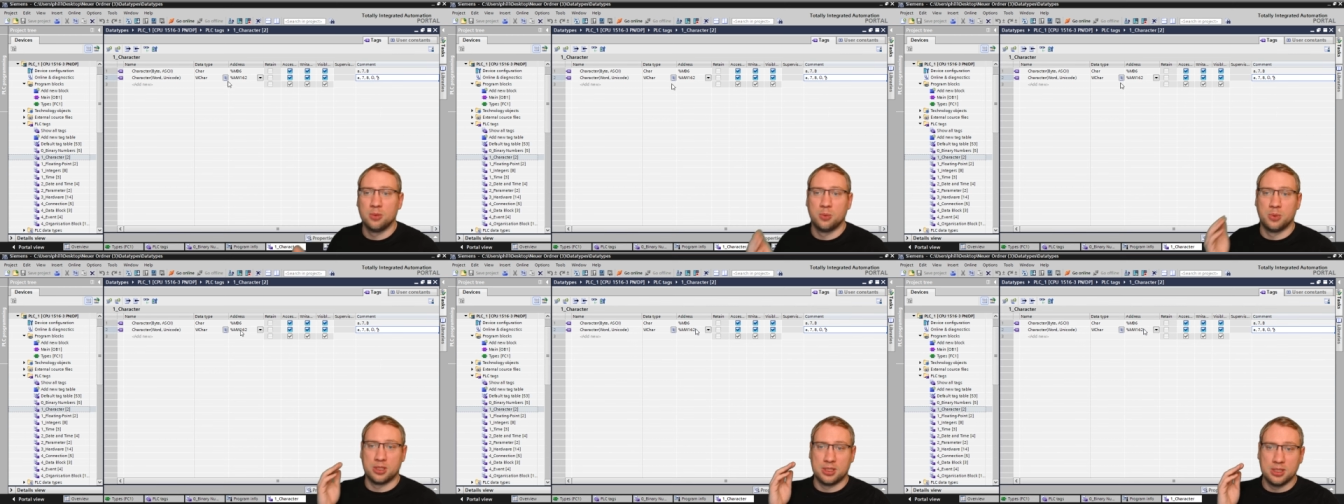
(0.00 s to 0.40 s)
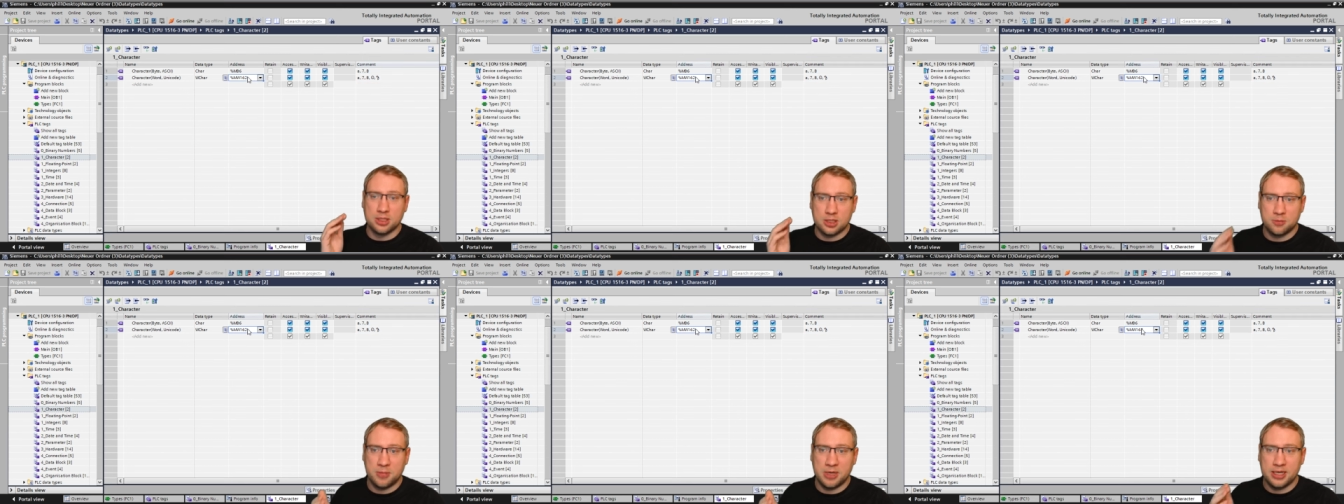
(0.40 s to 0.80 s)
With this
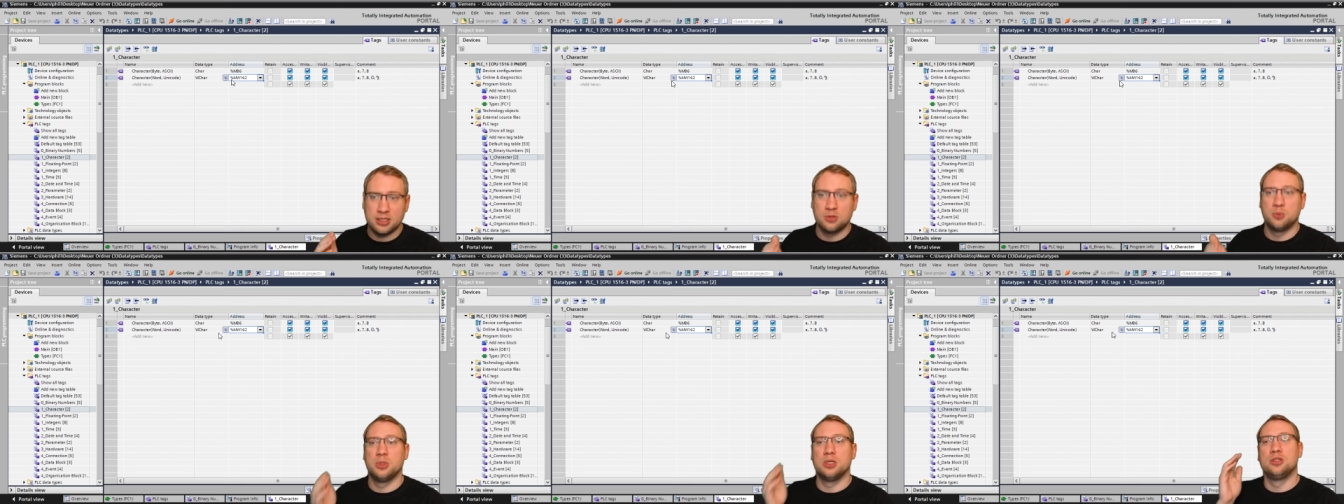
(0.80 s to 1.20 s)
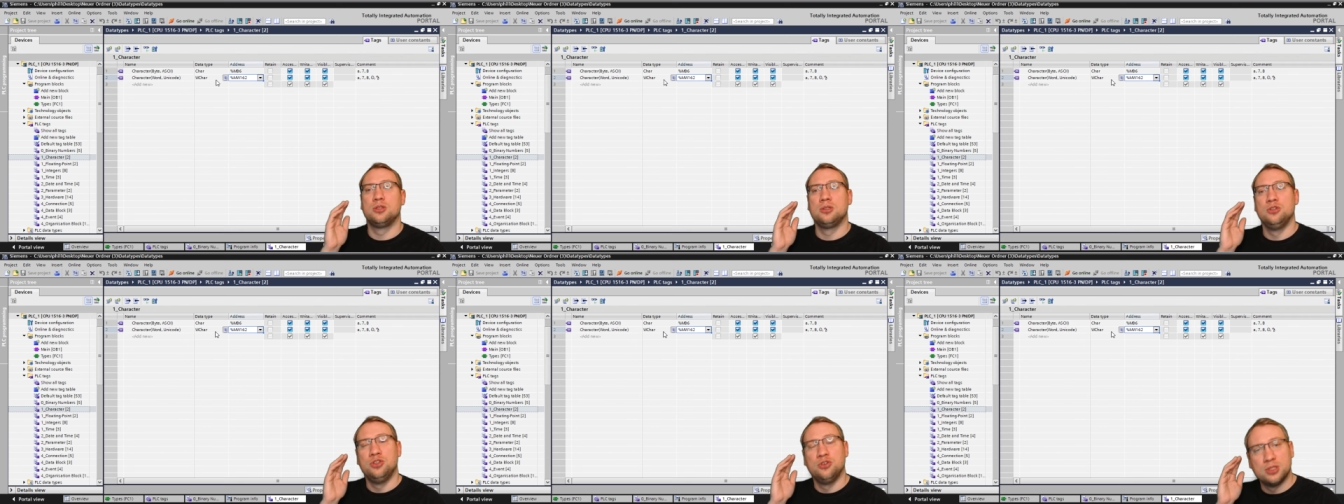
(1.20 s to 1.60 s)
space, we're
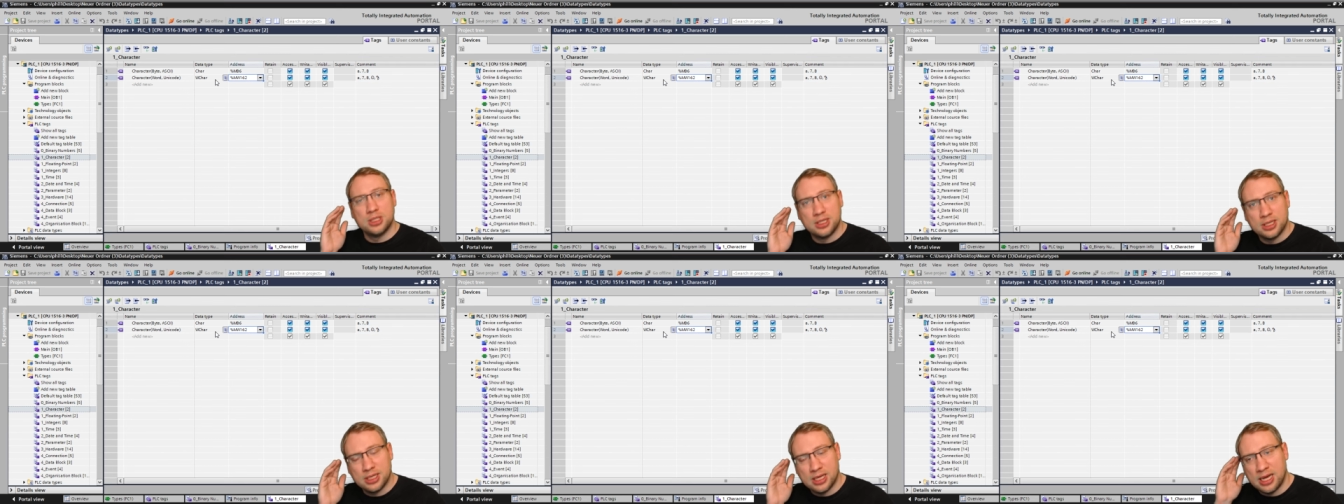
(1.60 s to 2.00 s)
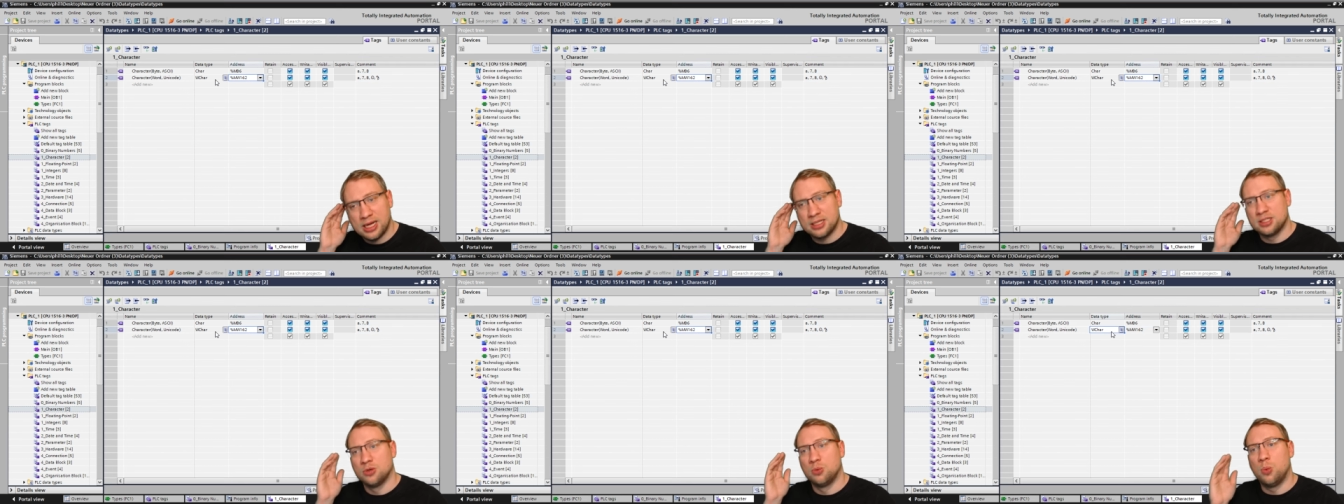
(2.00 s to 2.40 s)
using it
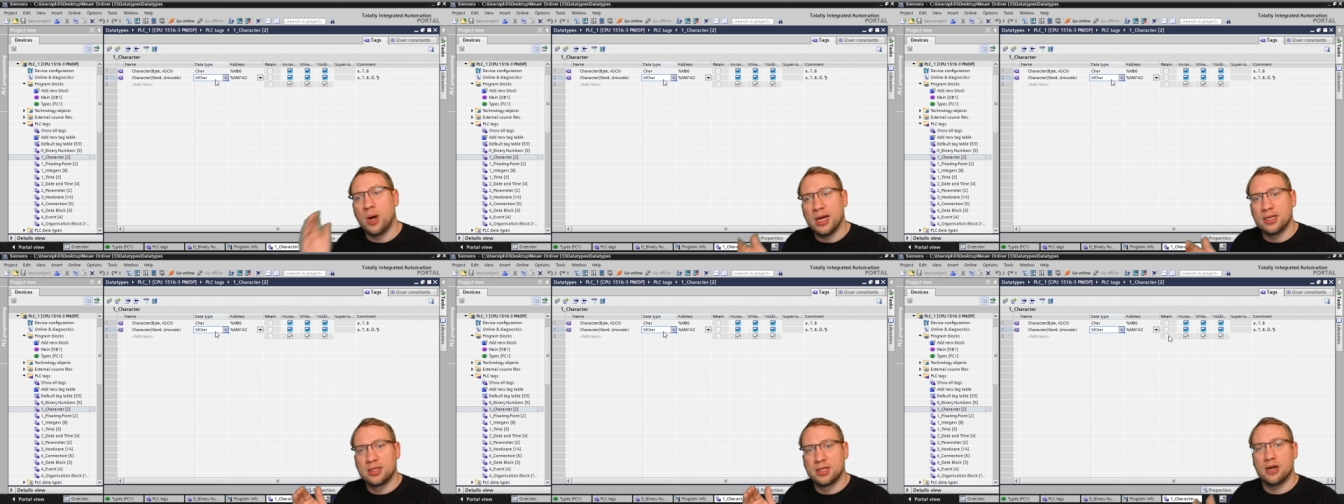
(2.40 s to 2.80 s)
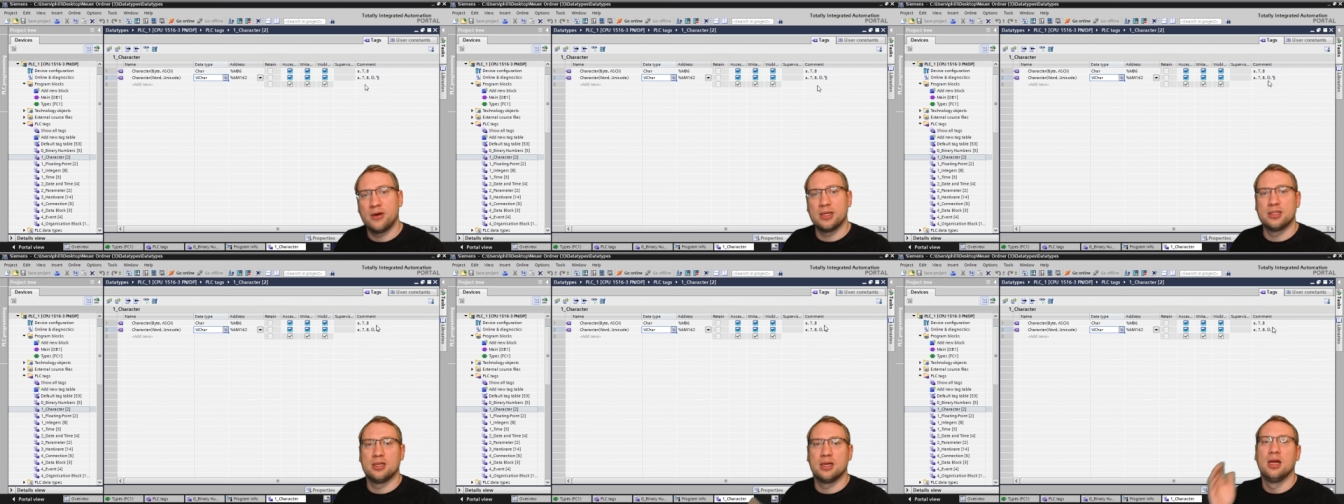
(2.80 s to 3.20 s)
as a white
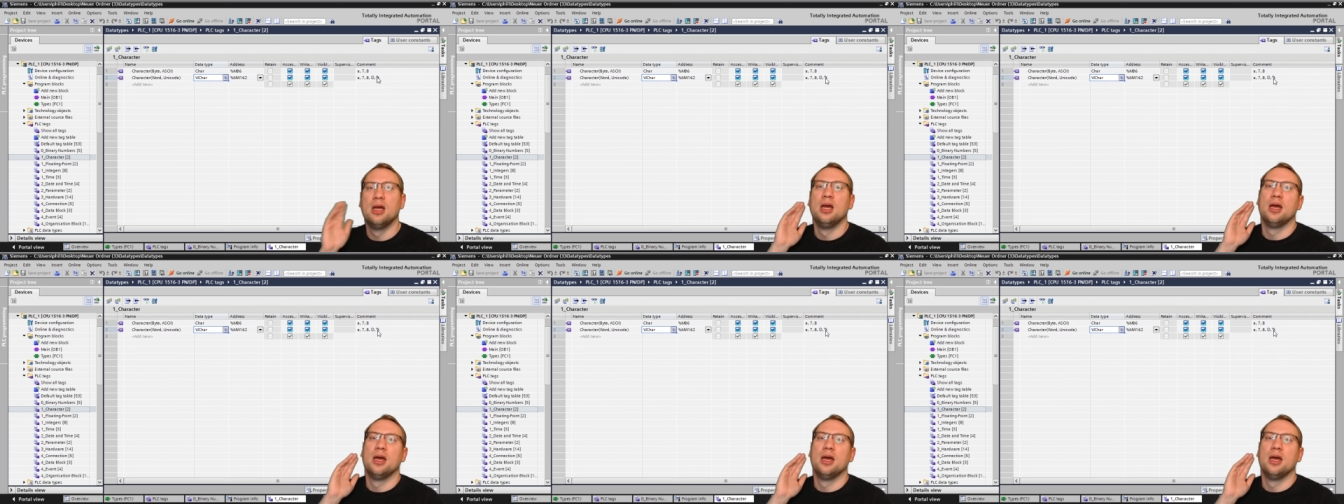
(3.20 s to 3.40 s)
character,